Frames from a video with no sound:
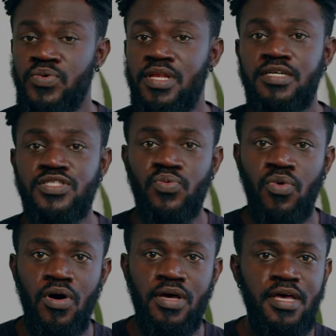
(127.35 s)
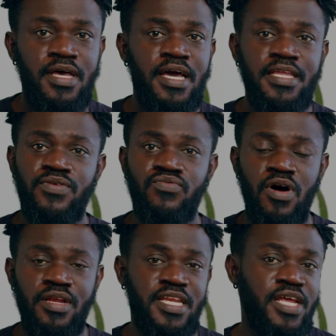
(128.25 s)
We learn to walk and then
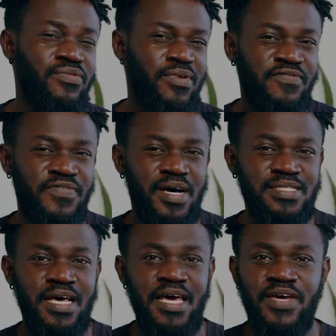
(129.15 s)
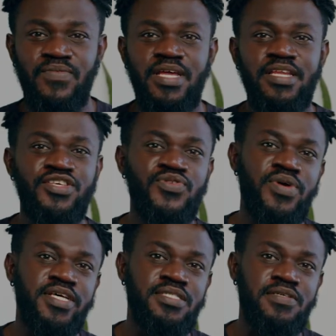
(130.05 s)
run faster, and then we learn new
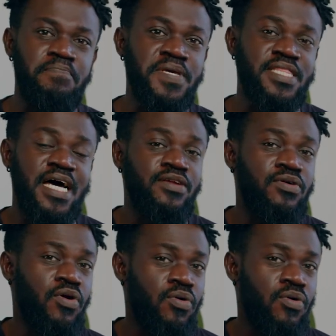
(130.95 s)
ways to beat that